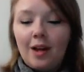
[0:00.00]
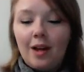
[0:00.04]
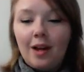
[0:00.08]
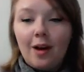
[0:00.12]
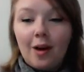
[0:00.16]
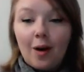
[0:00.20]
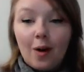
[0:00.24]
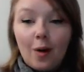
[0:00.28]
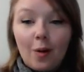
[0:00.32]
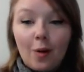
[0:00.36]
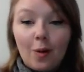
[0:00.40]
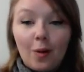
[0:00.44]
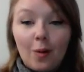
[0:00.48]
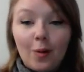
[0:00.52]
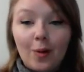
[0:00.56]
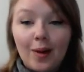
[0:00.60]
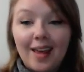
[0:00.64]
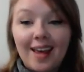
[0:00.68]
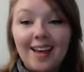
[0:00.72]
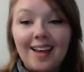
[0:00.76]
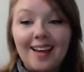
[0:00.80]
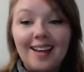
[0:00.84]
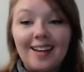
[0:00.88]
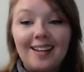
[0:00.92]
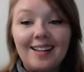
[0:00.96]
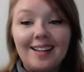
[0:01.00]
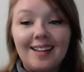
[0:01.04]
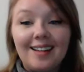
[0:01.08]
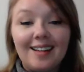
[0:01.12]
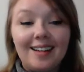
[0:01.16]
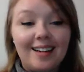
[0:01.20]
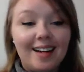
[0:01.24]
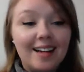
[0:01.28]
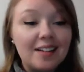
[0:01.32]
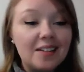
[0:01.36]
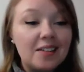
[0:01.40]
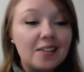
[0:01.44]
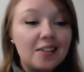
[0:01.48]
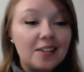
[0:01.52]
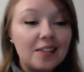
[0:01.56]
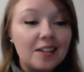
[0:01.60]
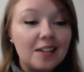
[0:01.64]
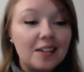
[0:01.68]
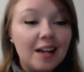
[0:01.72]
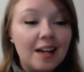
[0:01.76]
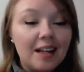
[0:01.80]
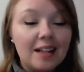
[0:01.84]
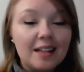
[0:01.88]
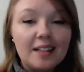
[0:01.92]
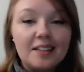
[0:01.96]
Okay, next,
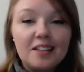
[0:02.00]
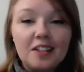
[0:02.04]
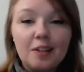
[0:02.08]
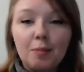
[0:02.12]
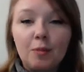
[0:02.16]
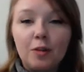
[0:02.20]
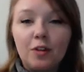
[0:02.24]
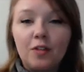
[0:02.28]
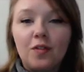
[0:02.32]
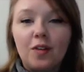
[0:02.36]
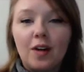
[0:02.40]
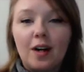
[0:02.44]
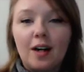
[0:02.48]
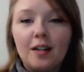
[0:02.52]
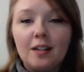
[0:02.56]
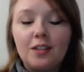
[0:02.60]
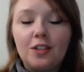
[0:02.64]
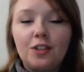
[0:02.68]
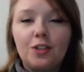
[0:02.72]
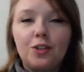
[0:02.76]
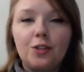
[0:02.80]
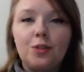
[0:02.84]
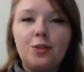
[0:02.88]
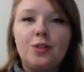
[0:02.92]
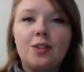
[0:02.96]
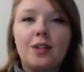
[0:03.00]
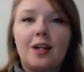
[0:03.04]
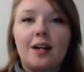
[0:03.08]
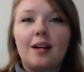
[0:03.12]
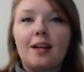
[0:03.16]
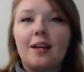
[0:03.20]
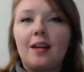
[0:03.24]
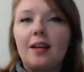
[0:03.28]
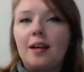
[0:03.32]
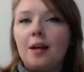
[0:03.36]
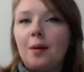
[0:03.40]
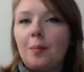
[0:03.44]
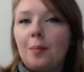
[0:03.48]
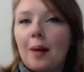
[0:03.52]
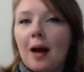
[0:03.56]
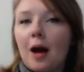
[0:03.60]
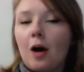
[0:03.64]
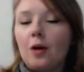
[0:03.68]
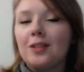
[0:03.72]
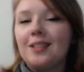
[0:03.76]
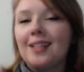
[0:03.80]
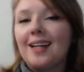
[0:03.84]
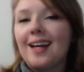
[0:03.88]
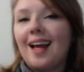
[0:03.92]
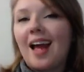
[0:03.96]
let's move on to talking
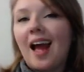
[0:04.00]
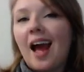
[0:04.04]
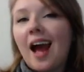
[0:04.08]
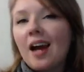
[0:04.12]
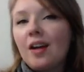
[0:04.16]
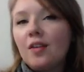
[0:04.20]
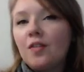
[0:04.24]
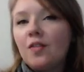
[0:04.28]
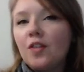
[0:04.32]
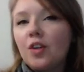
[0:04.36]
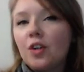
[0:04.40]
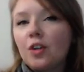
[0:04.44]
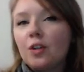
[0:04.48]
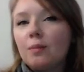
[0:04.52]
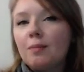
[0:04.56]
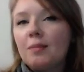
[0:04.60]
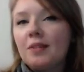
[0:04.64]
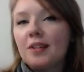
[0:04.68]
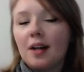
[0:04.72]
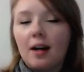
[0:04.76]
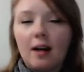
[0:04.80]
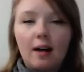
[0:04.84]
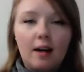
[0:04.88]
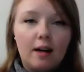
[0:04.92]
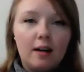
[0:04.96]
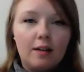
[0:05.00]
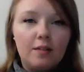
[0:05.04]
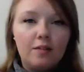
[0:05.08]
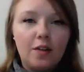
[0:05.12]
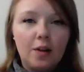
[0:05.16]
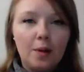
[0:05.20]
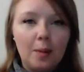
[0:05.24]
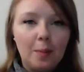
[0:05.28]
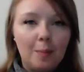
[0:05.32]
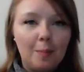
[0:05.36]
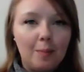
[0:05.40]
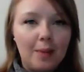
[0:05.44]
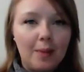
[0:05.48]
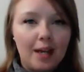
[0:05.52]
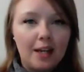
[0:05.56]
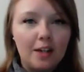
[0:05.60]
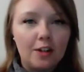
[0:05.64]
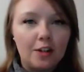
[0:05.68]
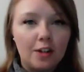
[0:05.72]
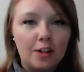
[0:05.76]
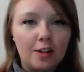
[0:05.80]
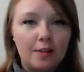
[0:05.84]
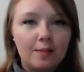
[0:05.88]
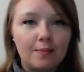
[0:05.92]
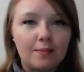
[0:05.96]
about adverbs of
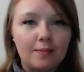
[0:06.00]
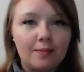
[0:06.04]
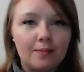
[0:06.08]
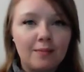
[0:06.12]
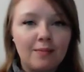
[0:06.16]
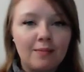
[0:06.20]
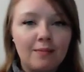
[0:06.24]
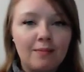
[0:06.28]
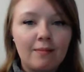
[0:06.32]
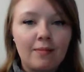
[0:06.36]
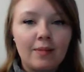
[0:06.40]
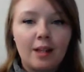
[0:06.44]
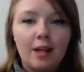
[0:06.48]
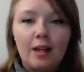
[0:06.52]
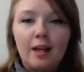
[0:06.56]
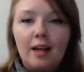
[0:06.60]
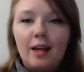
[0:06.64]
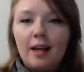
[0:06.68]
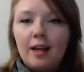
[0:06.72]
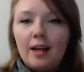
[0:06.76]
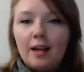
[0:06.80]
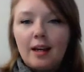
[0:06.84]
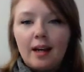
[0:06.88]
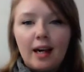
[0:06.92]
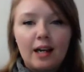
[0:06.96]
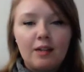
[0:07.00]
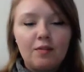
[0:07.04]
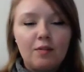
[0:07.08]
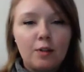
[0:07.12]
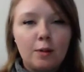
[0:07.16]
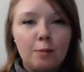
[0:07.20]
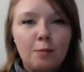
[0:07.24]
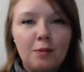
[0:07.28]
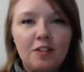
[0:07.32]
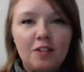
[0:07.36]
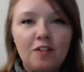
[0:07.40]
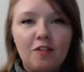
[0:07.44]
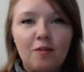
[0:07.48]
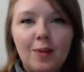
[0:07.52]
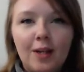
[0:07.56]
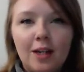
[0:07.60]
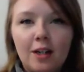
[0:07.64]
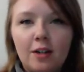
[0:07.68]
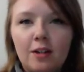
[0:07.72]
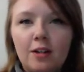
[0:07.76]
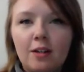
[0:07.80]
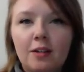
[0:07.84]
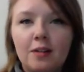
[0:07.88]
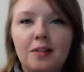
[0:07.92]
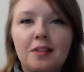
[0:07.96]
manner. Adverbs of
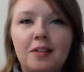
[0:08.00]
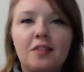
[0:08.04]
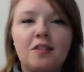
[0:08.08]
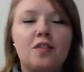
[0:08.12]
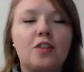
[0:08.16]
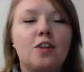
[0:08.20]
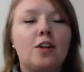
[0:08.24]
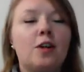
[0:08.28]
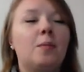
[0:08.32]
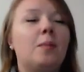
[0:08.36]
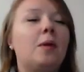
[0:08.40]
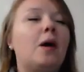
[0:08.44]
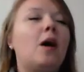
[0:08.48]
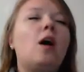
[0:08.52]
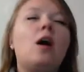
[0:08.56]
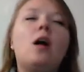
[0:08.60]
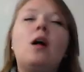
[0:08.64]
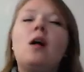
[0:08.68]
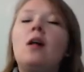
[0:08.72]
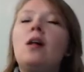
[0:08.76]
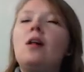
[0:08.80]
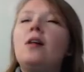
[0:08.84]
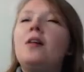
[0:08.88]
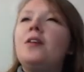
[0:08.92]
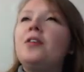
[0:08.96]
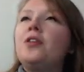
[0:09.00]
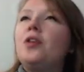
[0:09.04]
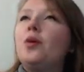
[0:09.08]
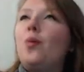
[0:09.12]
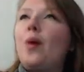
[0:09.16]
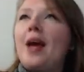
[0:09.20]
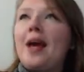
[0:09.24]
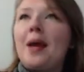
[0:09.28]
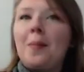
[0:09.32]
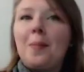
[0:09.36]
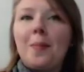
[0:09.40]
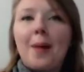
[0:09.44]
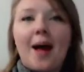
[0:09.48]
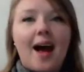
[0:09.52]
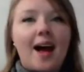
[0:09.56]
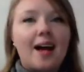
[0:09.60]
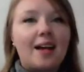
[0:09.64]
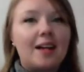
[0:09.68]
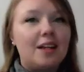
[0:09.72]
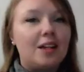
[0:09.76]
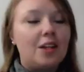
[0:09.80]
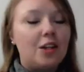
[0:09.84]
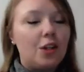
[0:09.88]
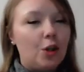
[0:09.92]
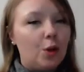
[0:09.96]
manner is from all the way back
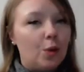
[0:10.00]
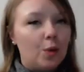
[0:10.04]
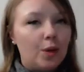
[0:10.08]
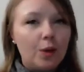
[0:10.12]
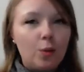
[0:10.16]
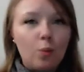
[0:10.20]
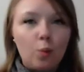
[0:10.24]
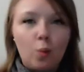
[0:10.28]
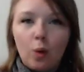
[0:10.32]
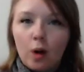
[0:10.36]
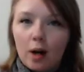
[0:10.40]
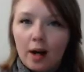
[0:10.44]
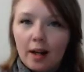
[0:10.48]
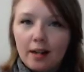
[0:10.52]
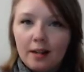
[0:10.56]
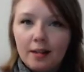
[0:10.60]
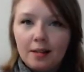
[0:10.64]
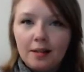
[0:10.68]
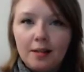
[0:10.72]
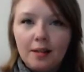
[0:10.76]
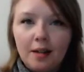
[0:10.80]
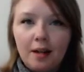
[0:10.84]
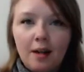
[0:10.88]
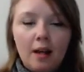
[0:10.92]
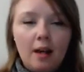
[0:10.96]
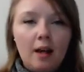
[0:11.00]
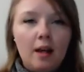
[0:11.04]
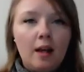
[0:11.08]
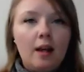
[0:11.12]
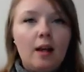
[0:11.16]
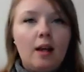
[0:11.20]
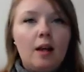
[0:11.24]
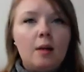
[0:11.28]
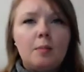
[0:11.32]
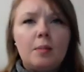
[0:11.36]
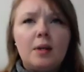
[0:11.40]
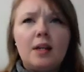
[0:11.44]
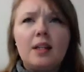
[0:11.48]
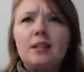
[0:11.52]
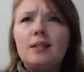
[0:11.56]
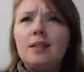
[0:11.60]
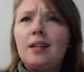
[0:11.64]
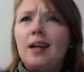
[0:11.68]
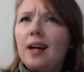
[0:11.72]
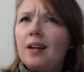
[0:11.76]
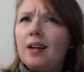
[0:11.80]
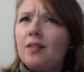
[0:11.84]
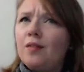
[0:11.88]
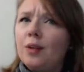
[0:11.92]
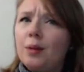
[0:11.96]
in Unit 1, but
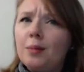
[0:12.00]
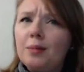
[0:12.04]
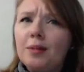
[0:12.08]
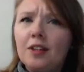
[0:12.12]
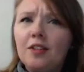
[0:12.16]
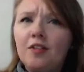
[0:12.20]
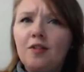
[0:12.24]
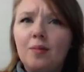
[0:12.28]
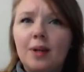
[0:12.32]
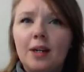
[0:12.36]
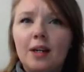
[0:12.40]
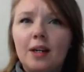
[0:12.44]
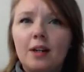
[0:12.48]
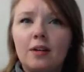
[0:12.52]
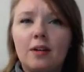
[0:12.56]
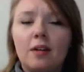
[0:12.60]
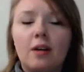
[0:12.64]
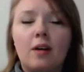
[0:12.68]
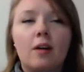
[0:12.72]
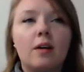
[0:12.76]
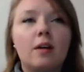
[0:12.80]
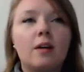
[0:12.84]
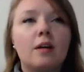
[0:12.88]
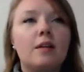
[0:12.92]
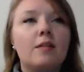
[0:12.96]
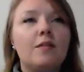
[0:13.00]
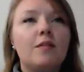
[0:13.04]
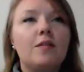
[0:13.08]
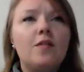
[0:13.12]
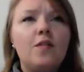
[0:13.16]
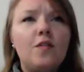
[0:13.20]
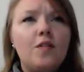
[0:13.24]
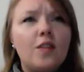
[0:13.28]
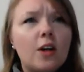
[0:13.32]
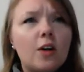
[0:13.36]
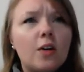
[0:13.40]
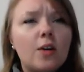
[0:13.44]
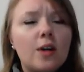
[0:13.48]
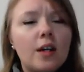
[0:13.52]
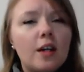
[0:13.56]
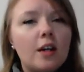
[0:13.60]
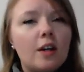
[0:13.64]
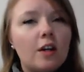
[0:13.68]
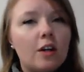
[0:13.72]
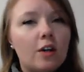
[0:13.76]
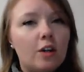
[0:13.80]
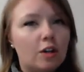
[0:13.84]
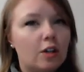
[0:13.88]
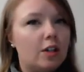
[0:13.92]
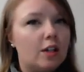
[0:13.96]
adverbs of manner are very
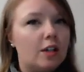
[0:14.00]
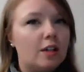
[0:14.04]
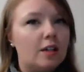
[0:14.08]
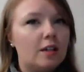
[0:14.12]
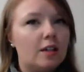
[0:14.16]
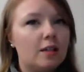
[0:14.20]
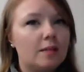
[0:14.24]
good